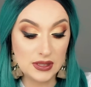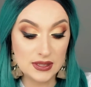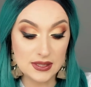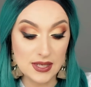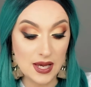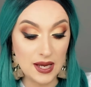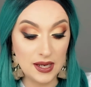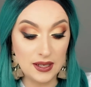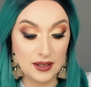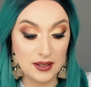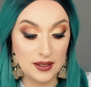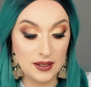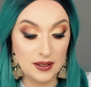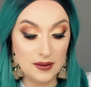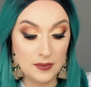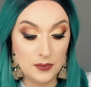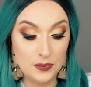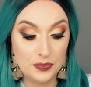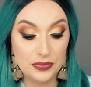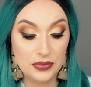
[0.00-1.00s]

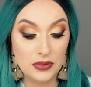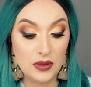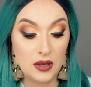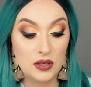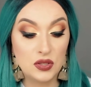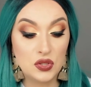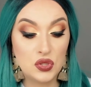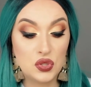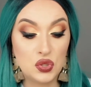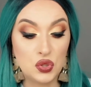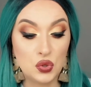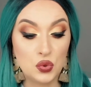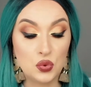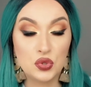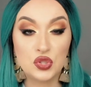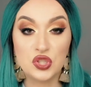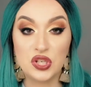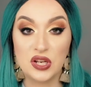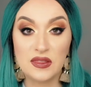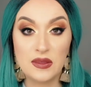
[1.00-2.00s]
excited
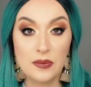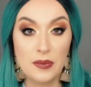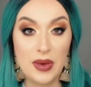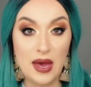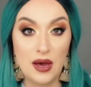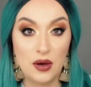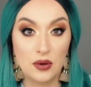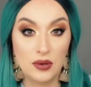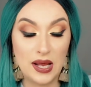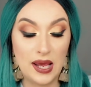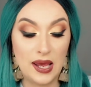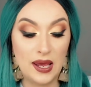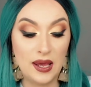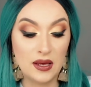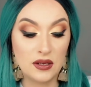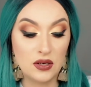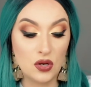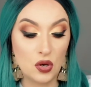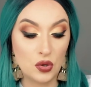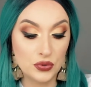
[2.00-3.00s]
to check them out,
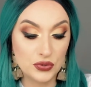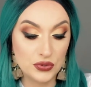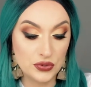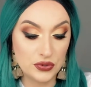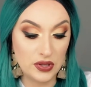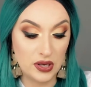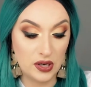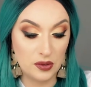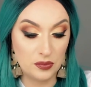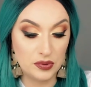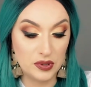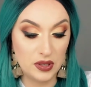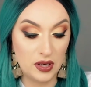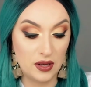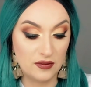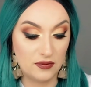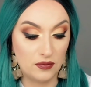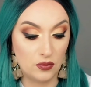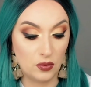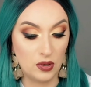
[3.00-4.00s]
and also they're pretty
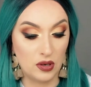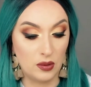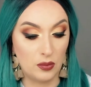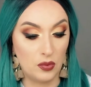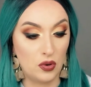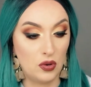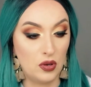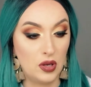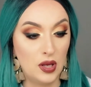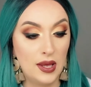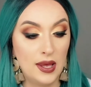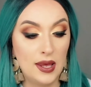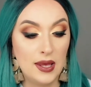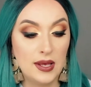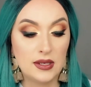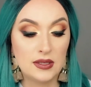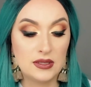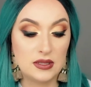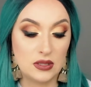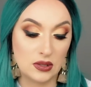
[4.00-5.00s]
affordable.
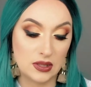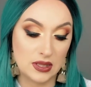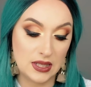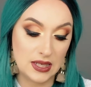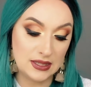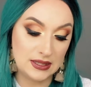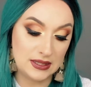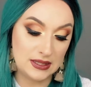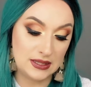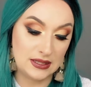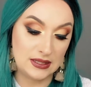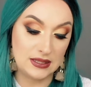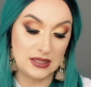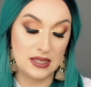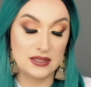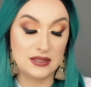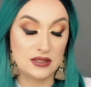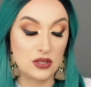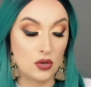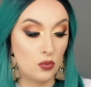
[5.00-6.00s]
So let's
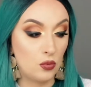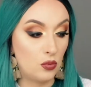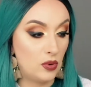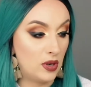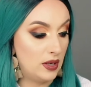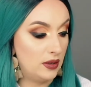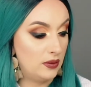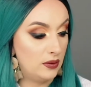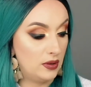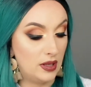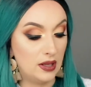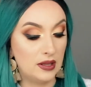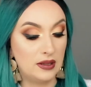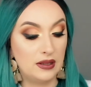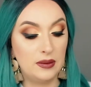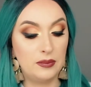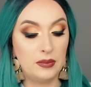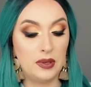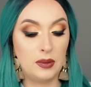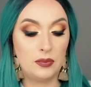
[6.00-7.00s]
see. So
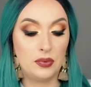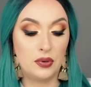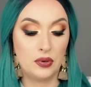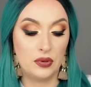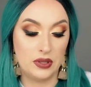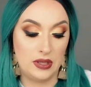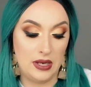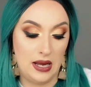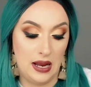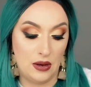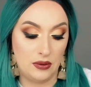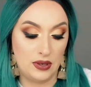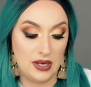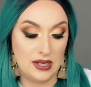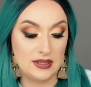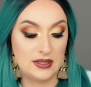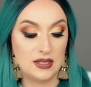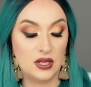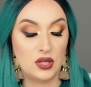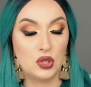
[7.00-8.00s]
let me pull it out
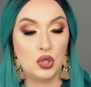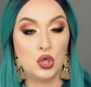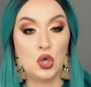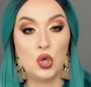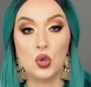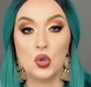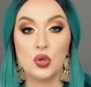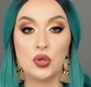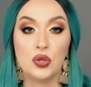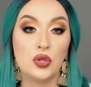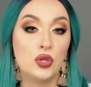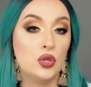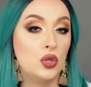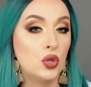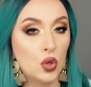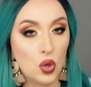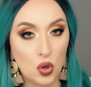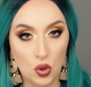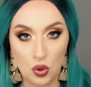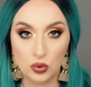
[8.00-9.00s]
and tell you
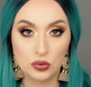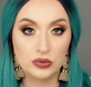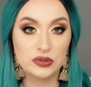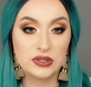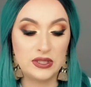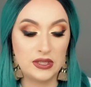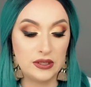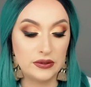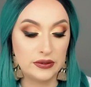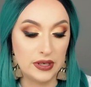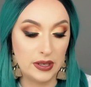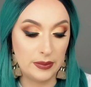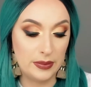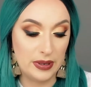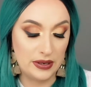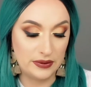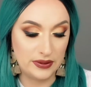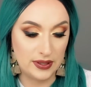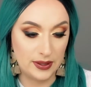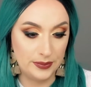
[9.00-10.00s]
the whole deal
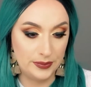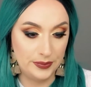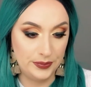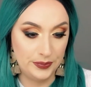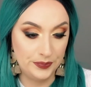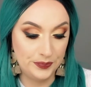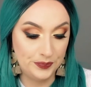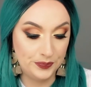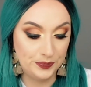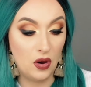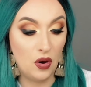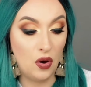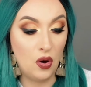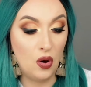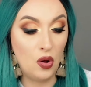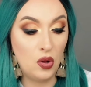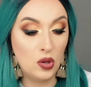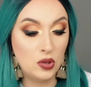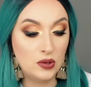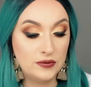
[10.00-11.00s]
about them.
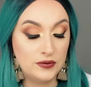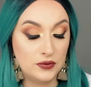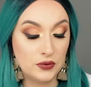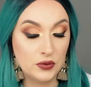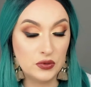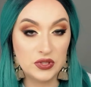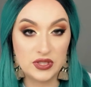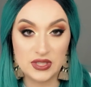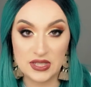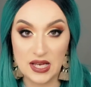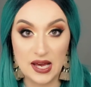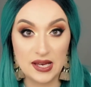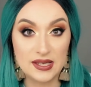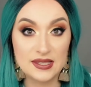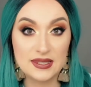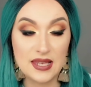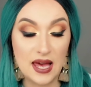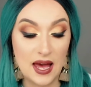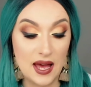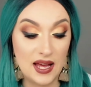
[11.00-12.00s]
All
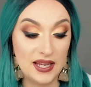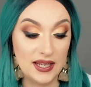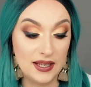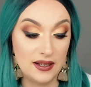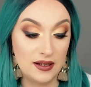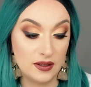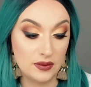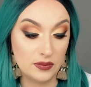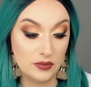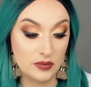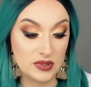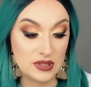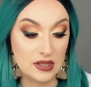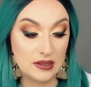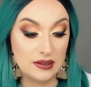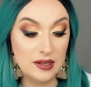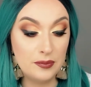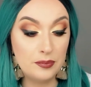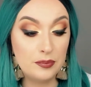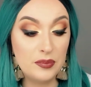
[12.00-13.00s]
full-size items.
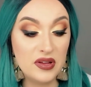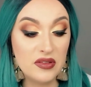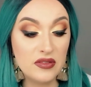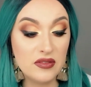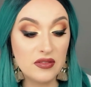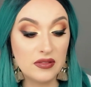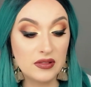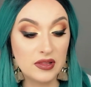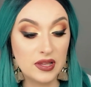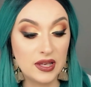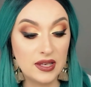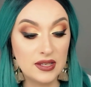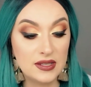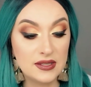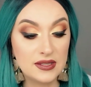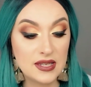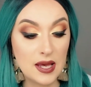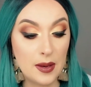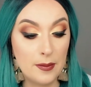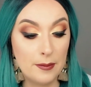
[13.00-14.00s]
Lip
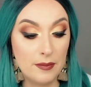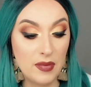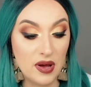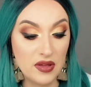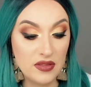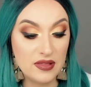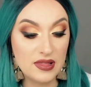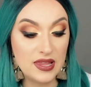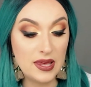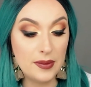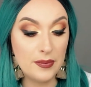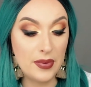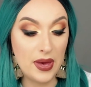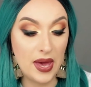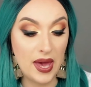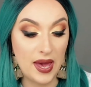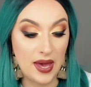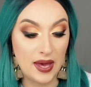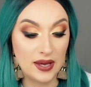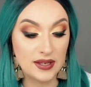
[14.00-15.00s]
Monthly's monthly
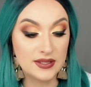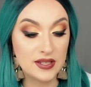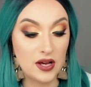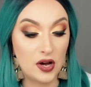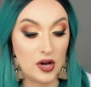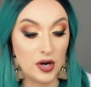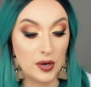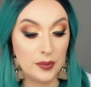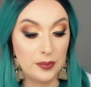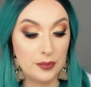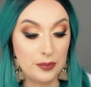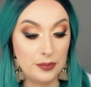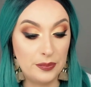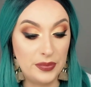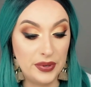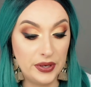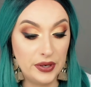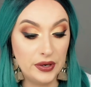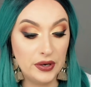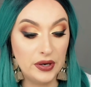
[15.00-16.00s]
bags are
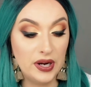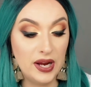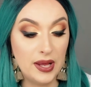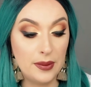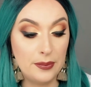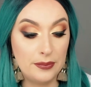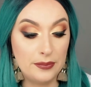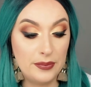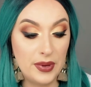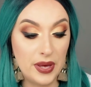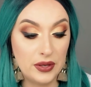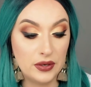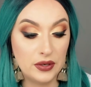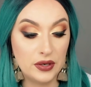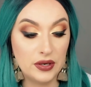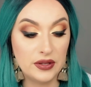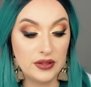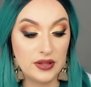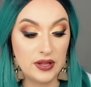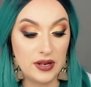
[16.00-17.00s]
bigger and
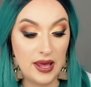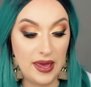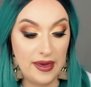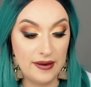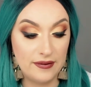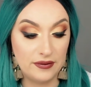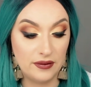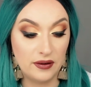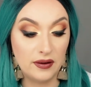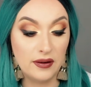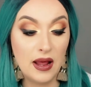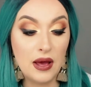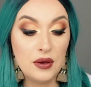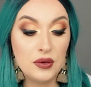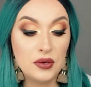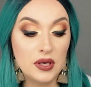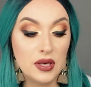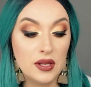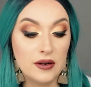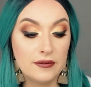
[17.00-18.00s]
better than ever. Now
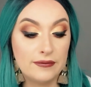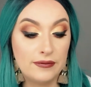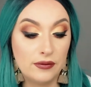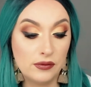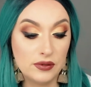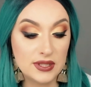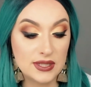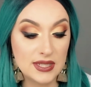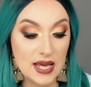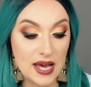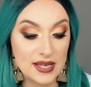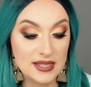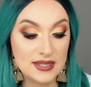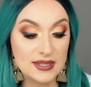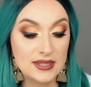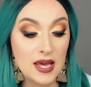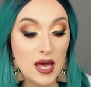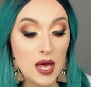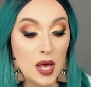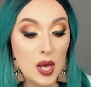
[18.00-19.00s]
you get a
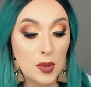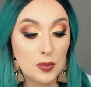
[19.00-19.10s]
full-sized